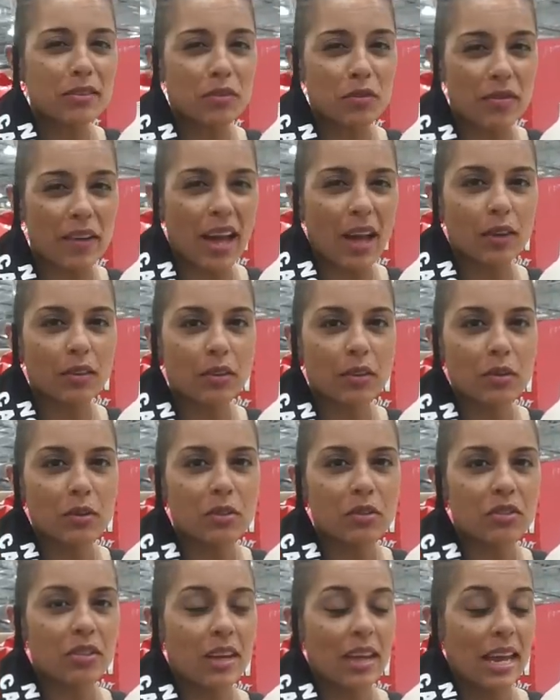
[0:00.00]

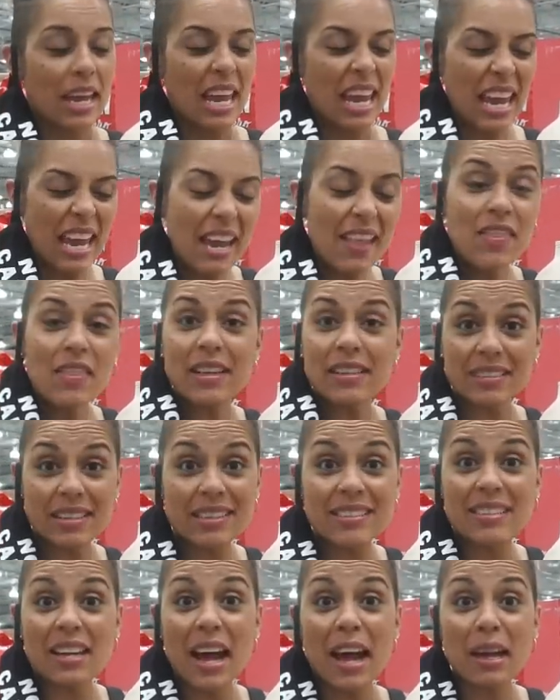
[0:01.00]
values in this
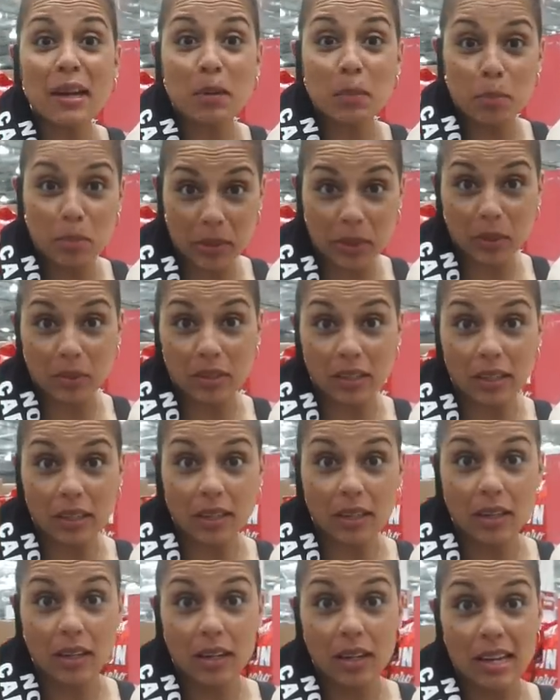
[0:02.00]
entire building
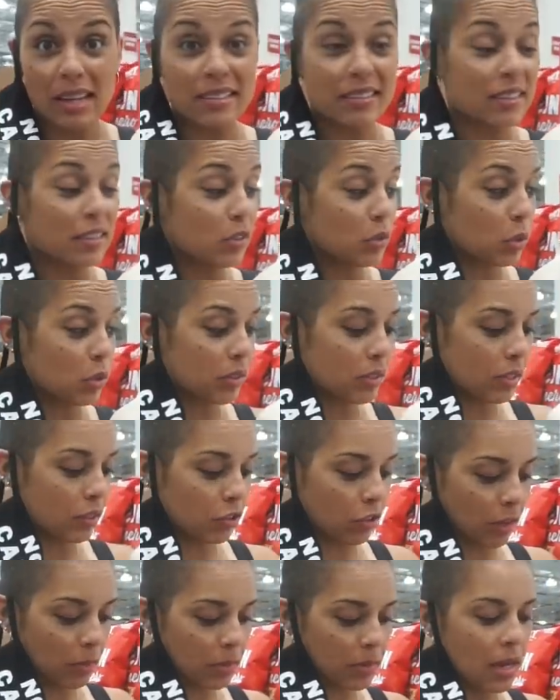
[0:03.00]
is these
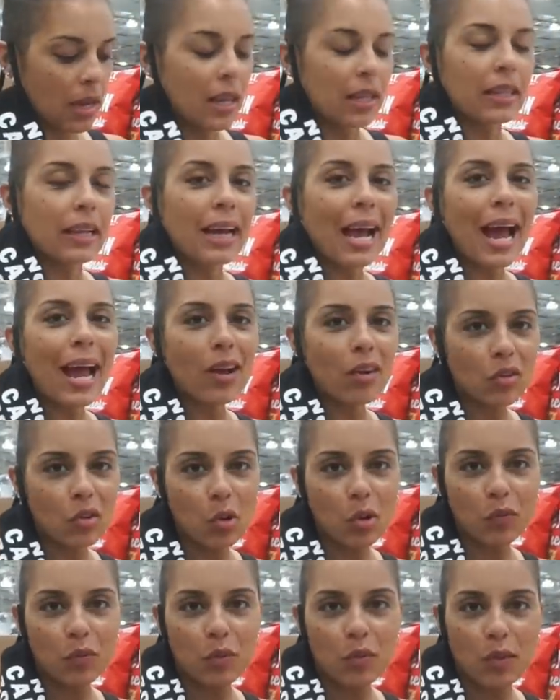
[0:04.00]
chips. Like, I don't
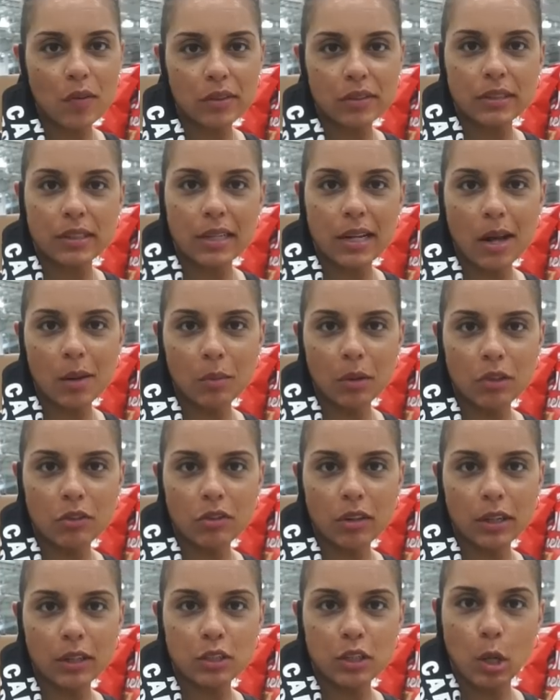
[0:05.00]
know if you've ever seen how much,
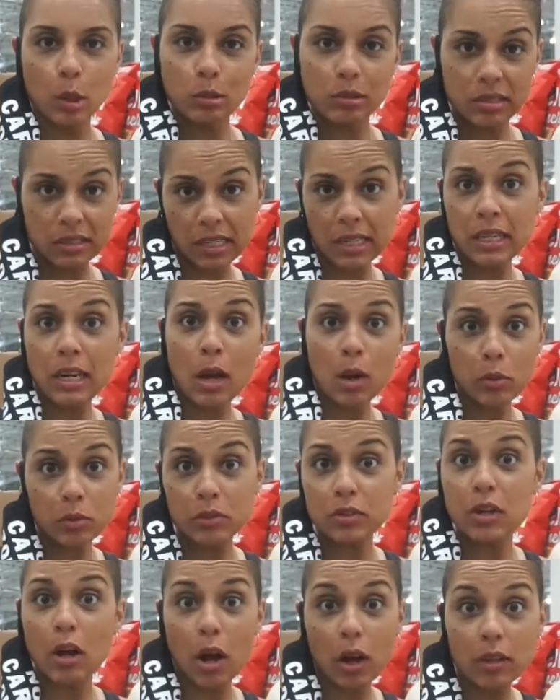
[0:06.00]
like,
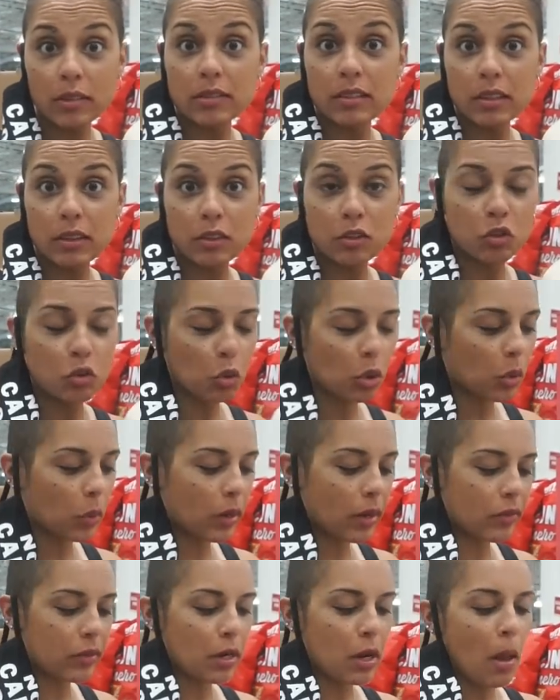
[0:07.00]
Tostitos cost in the store or
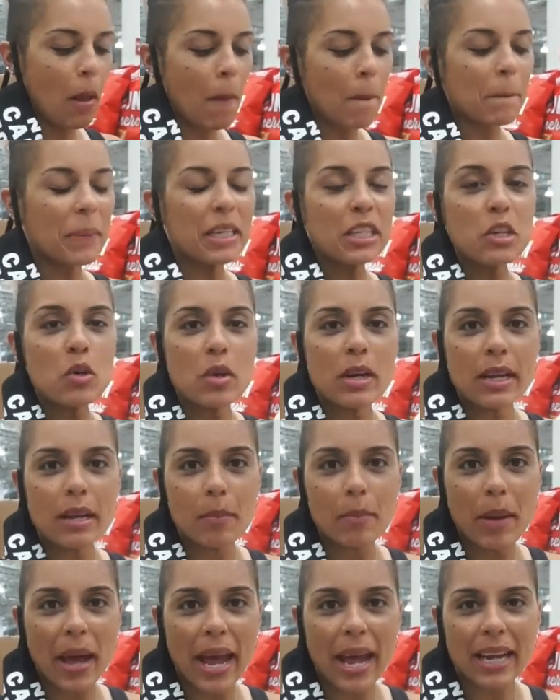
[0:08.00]
whatever, but you get a
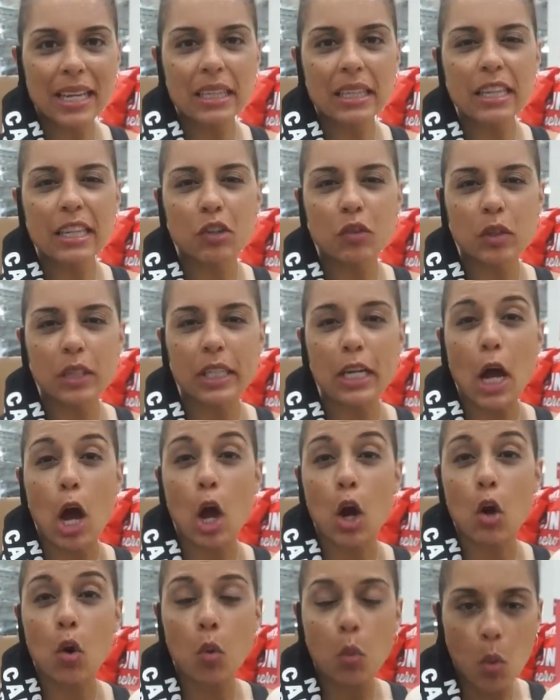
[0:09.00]
bag literally a
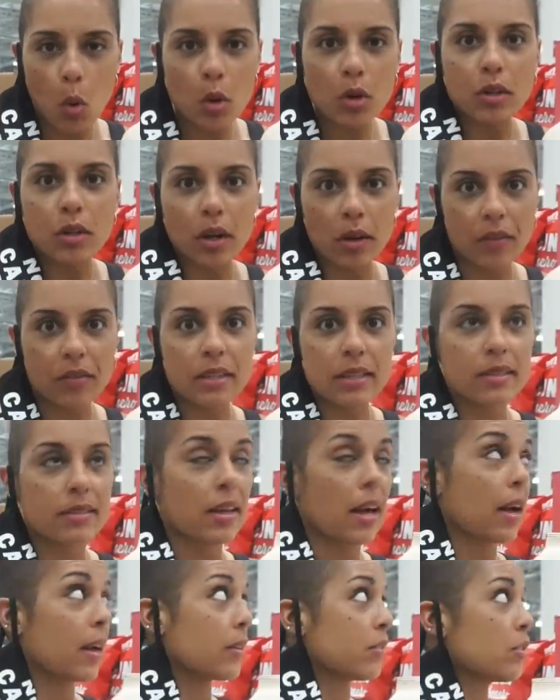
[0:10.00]
quarter of this
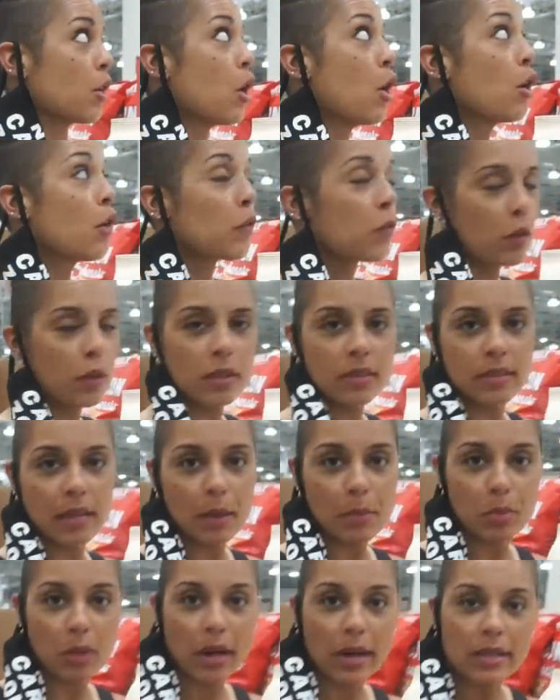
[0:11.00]
size for the
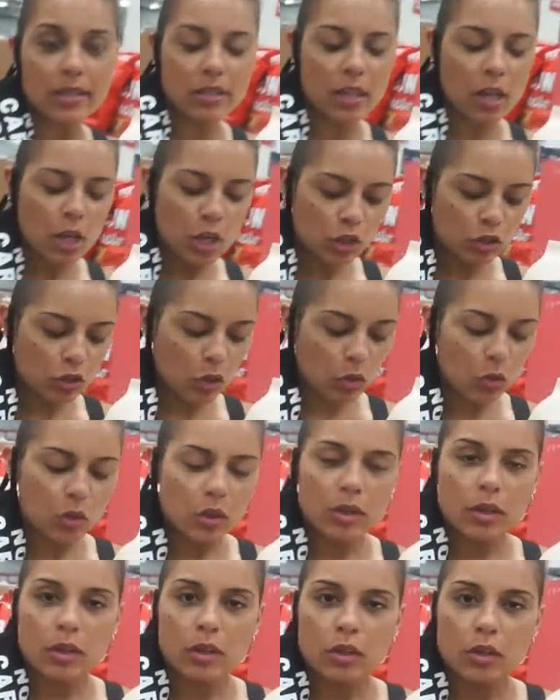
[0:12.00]
same price. So,
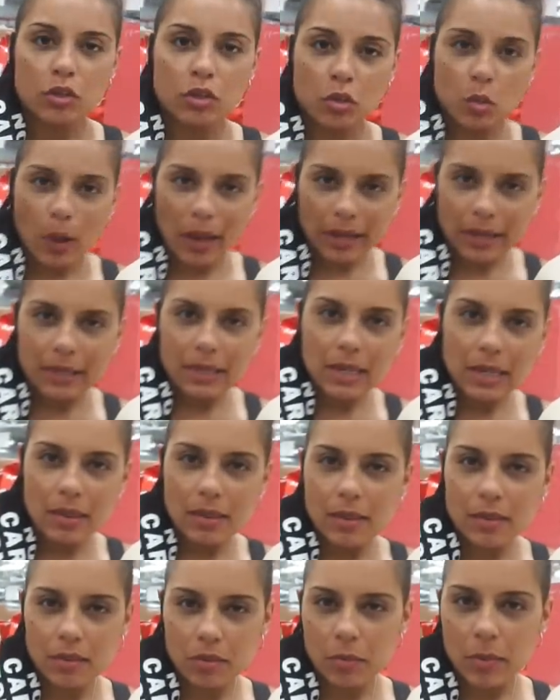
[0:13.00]
do I need
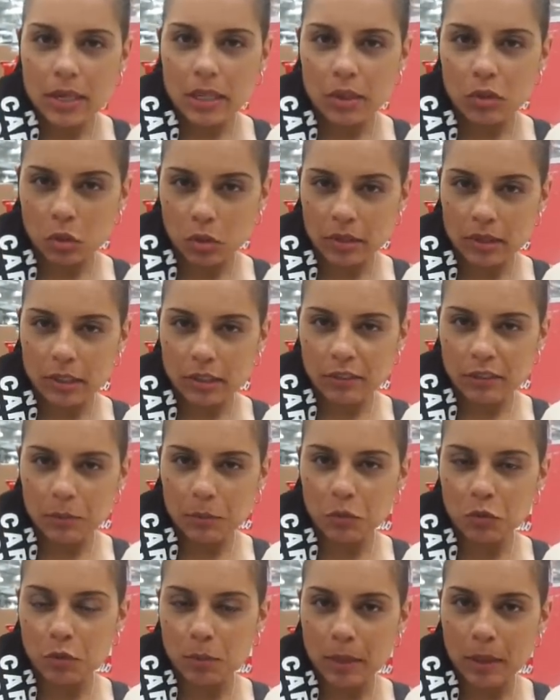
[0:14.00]
this many tortilla
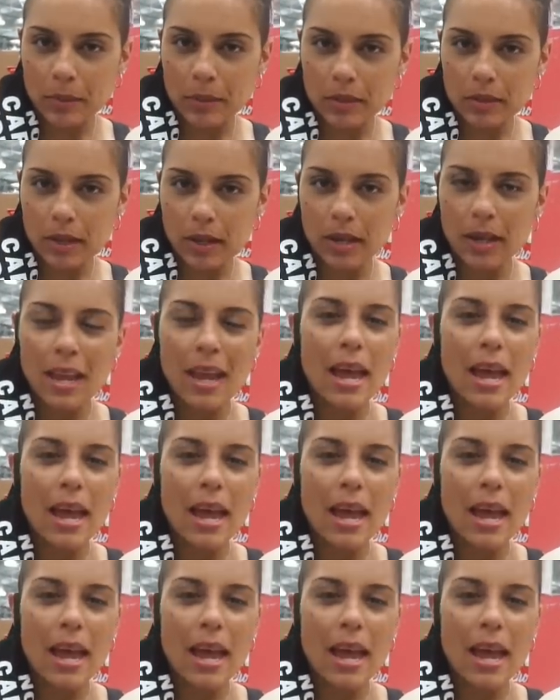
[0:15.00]
chips for my birthday?